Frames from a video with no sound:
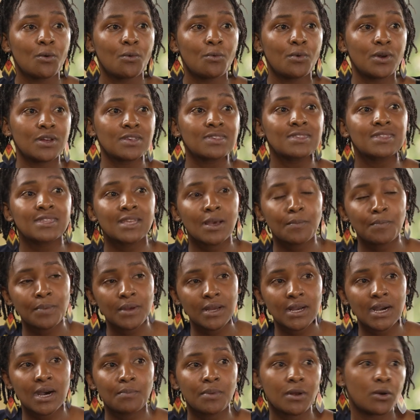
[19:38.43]
We are
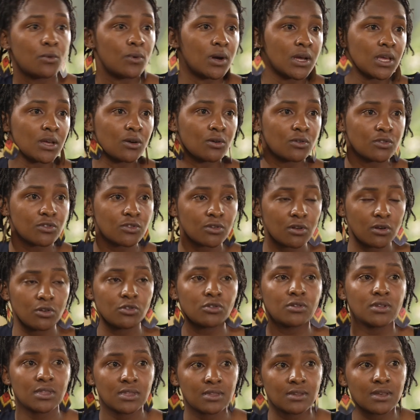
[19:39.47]
stepping up and working on
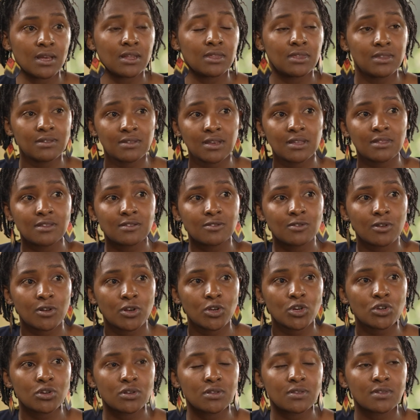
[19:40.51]
solutions, and these are the
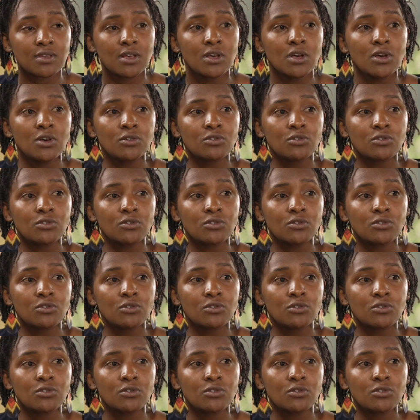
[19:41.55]
solutions.